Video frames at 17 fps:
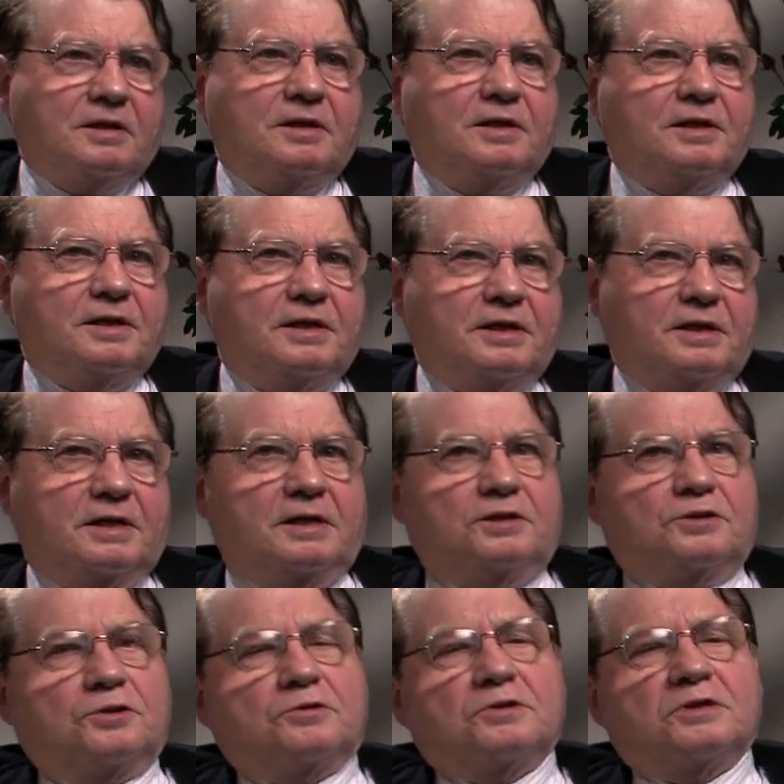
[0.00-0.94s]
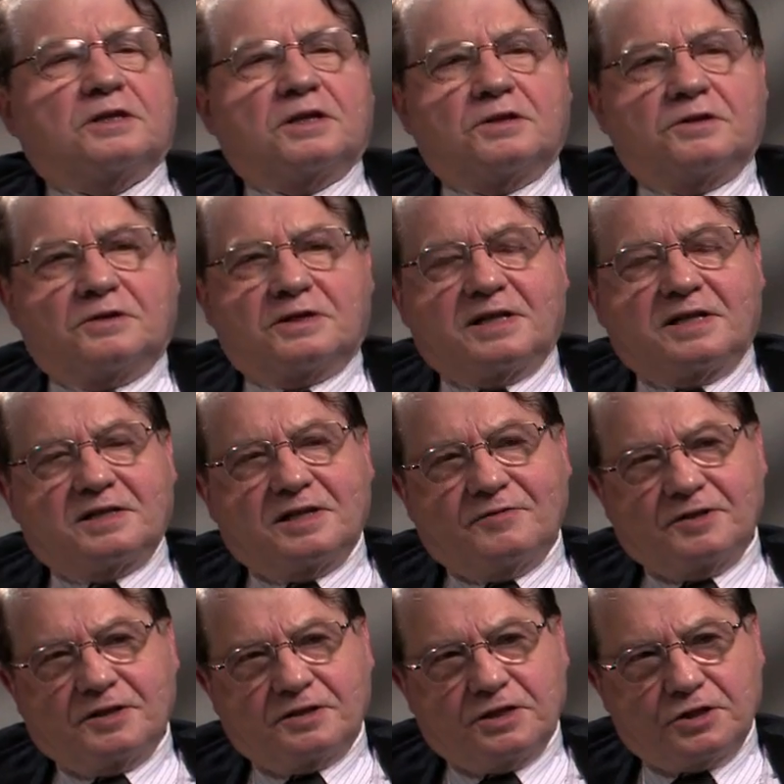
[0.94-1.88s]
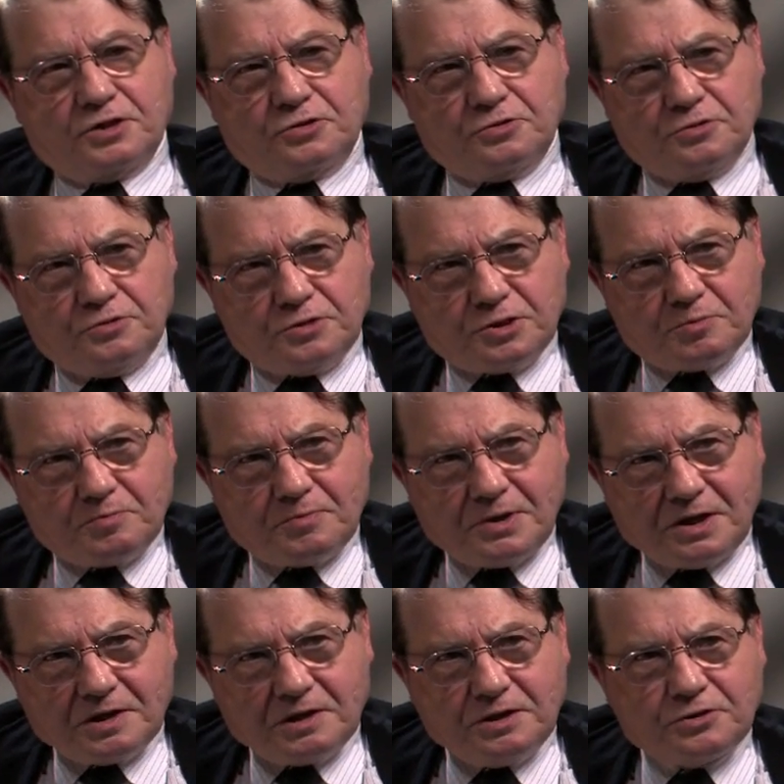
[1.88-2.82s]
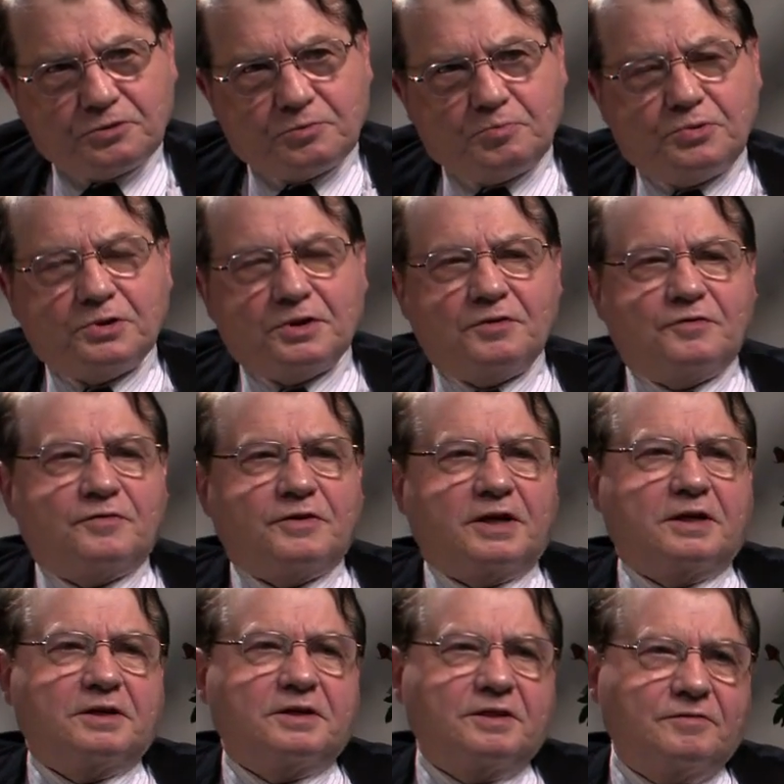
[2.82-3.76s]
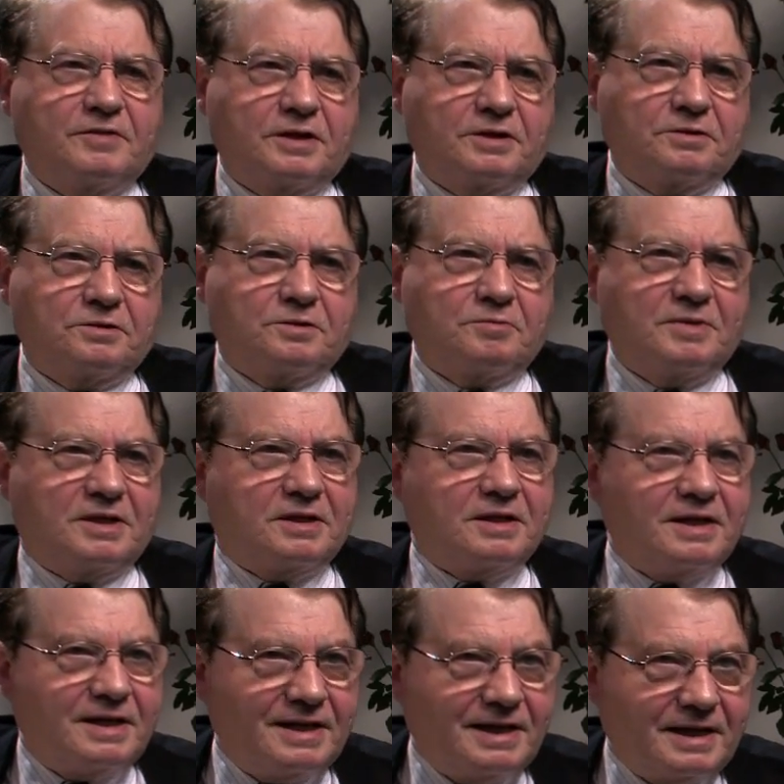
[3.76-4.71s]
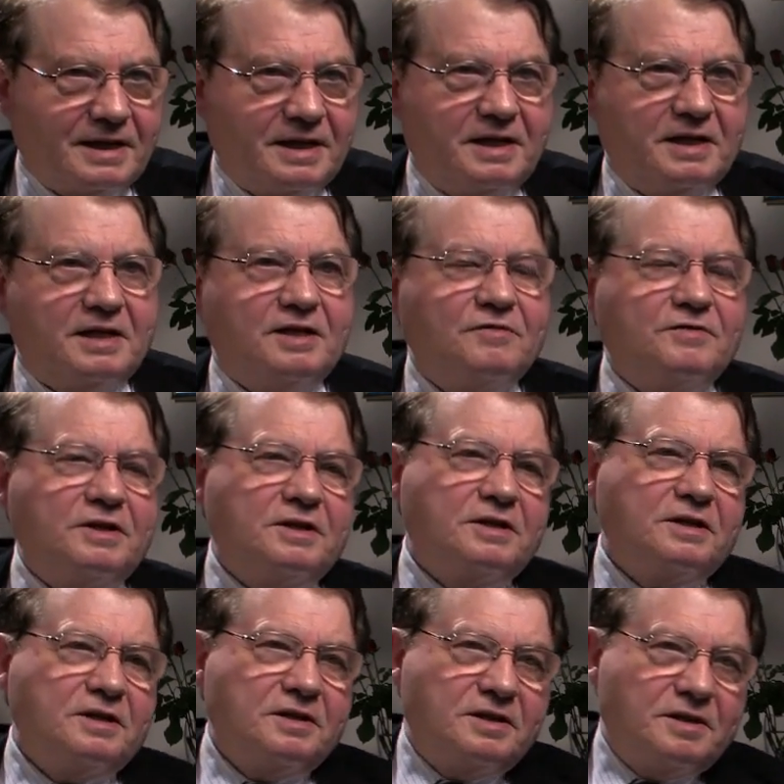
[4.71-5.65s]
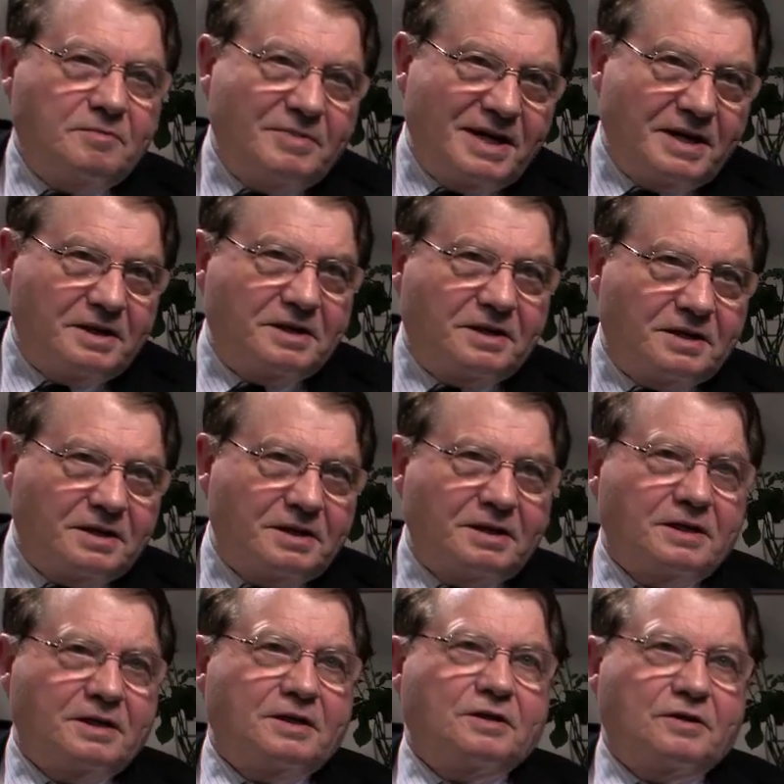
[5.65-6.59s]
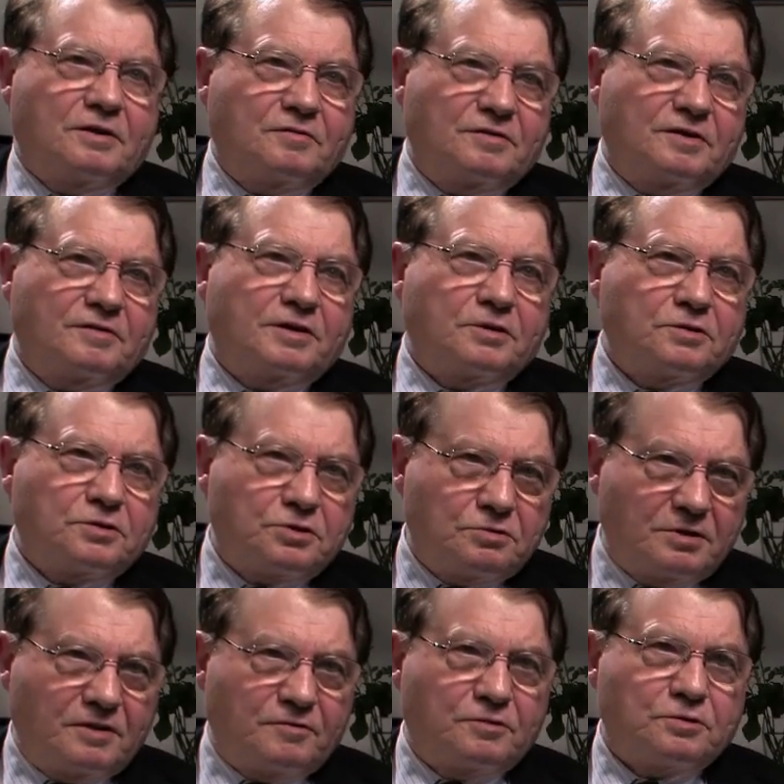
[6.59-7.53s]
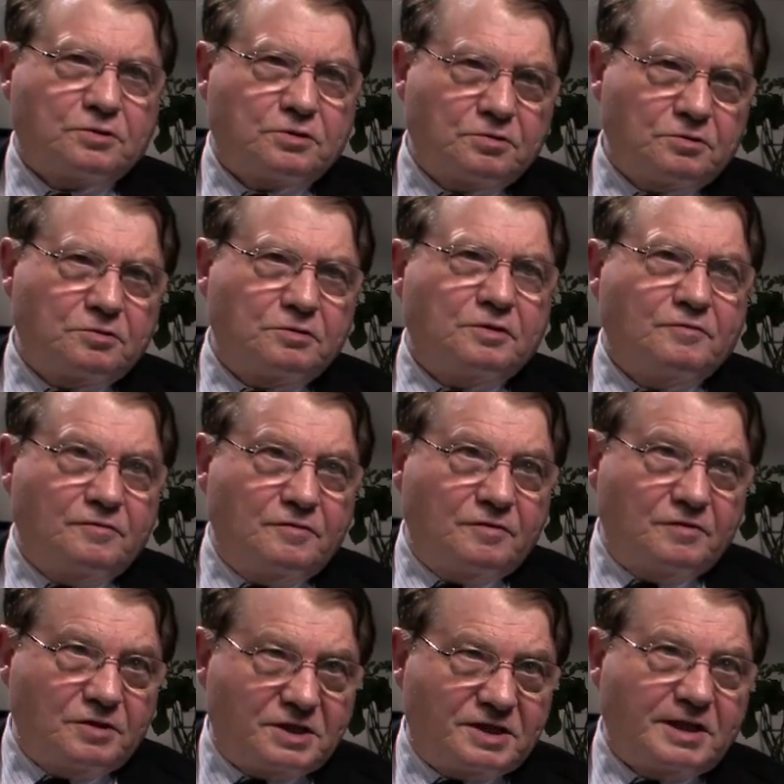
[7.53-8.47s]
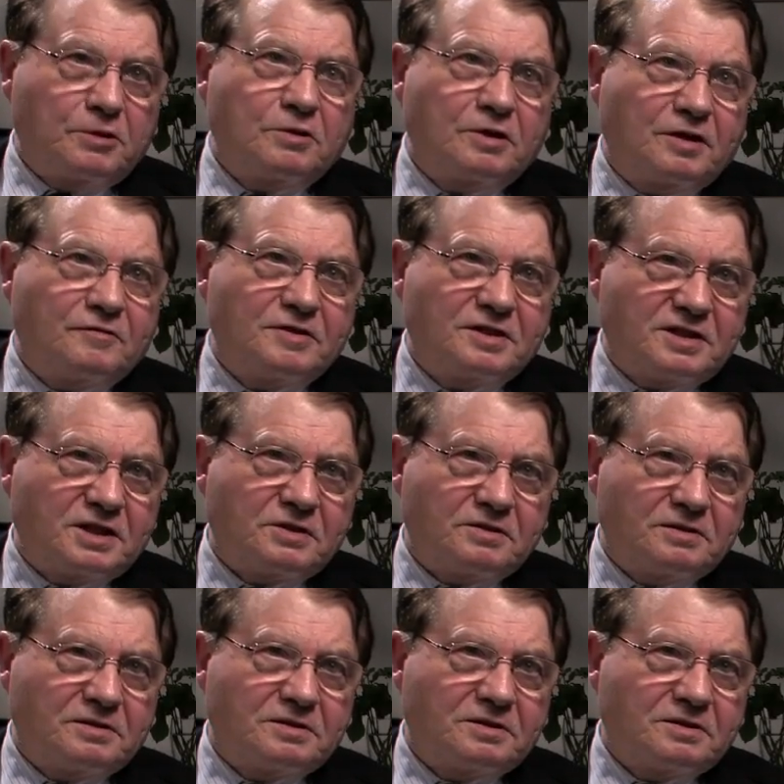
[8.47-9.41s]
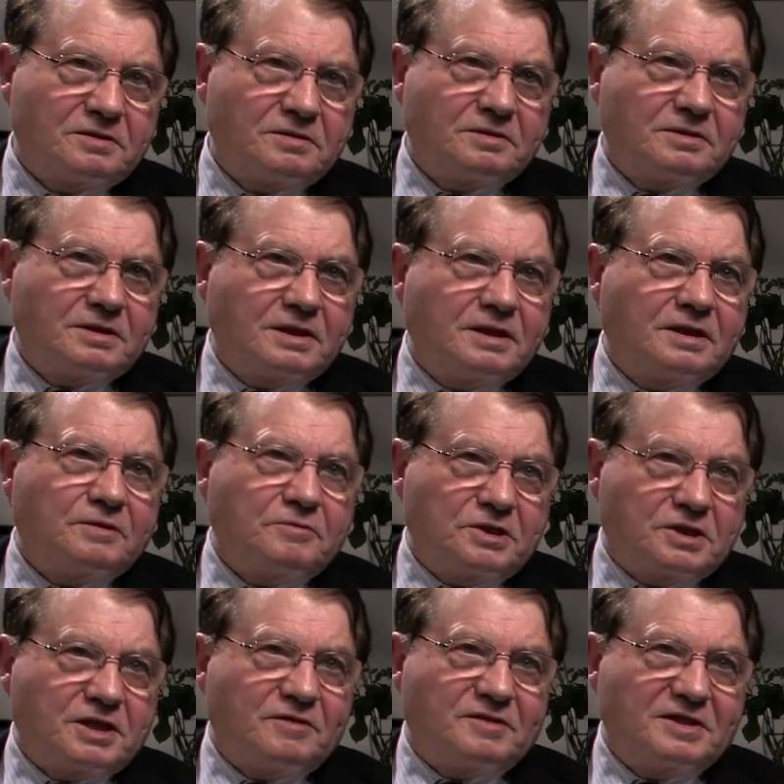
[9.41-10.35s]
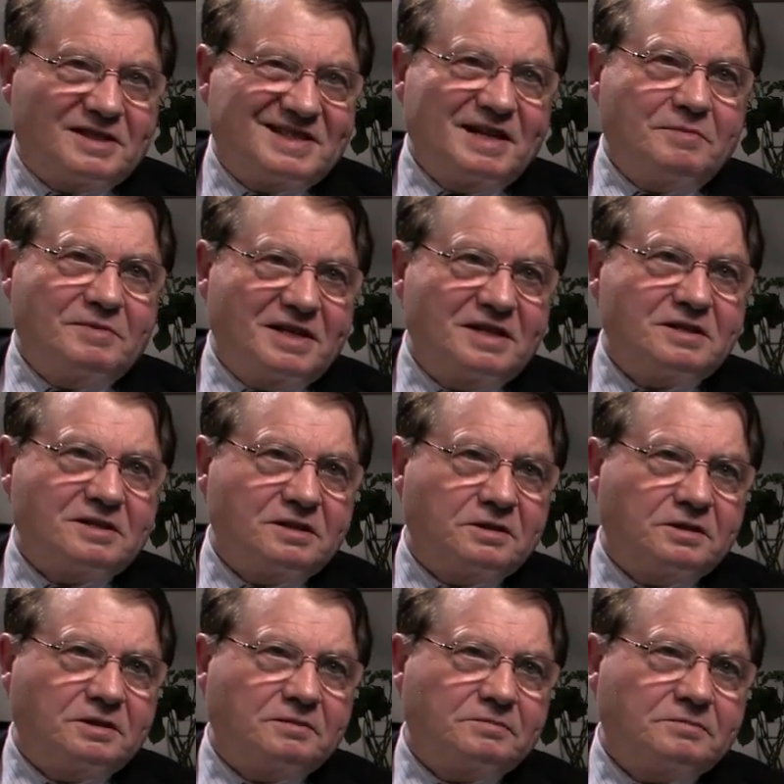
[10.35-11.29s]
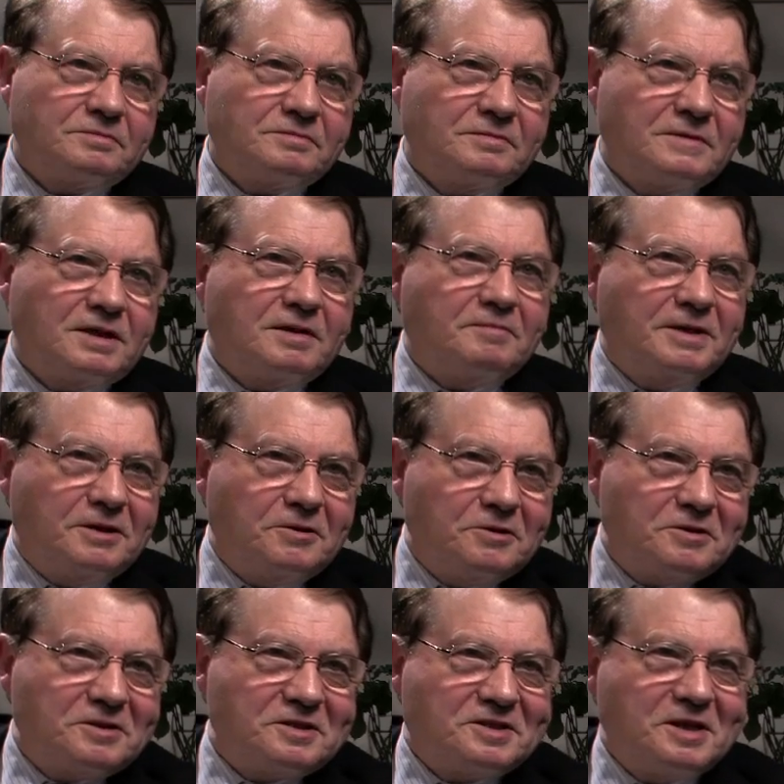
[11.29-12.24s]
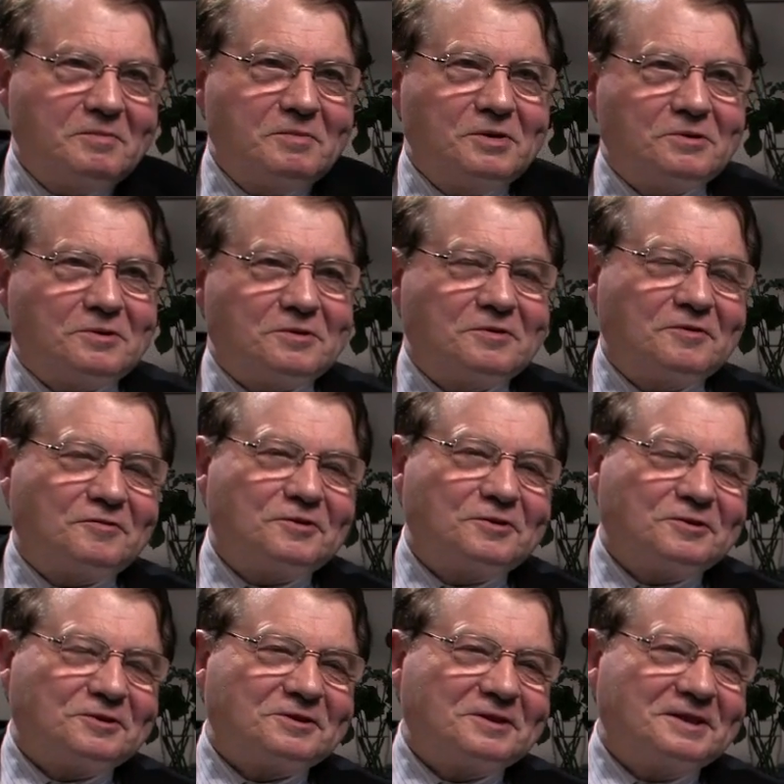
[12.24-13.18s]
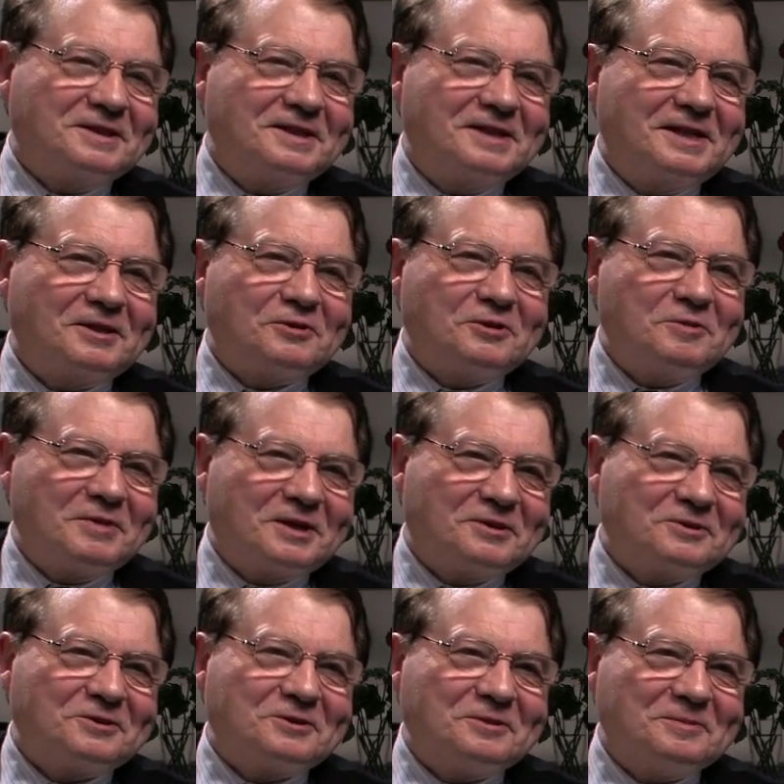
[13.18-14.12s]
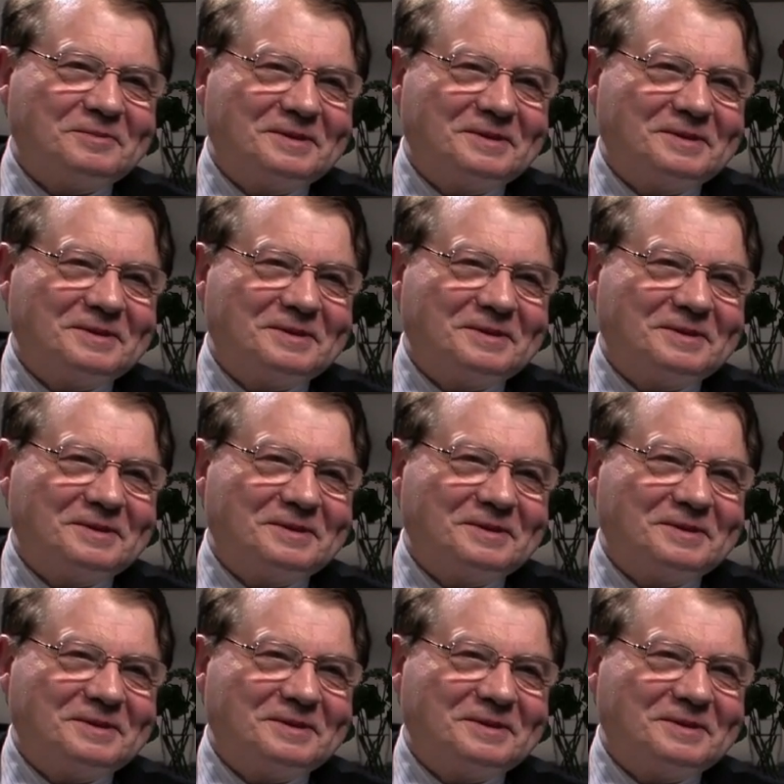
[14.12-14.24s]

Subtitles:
The sucrose gradient has the advantage to partly purify the virus, but again, even in the band of the virus, you have also cellular vesicles, which have the same density, but not the same look, of course, at the electron microscope.